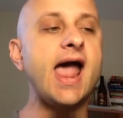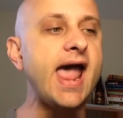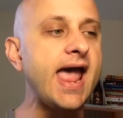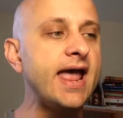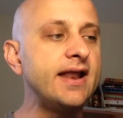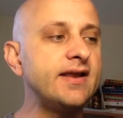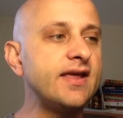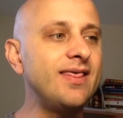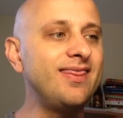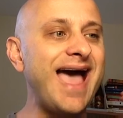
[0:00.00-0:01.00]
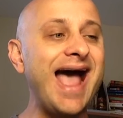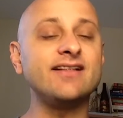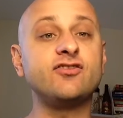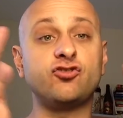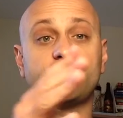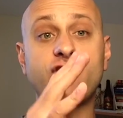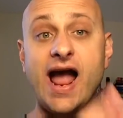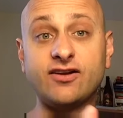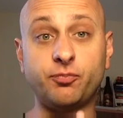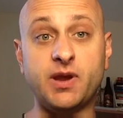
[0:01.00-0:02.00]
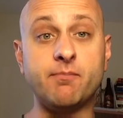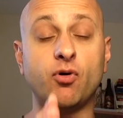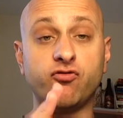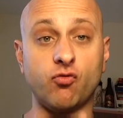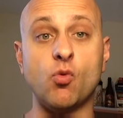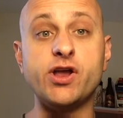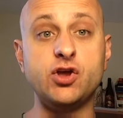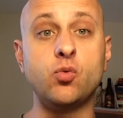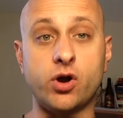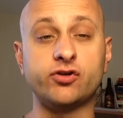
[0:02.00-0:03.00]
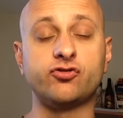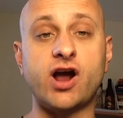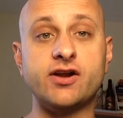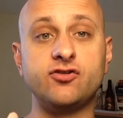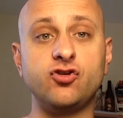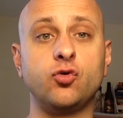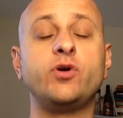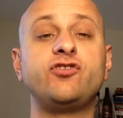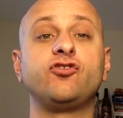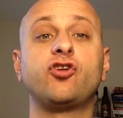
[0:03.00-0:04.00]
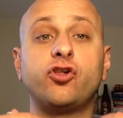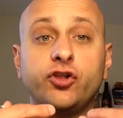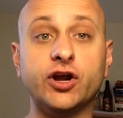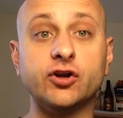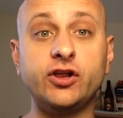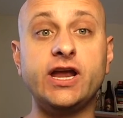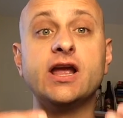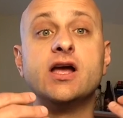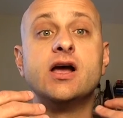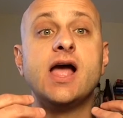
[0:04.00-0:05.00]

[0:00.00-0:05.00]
And that distracts people from what you want to try to do, which is clearly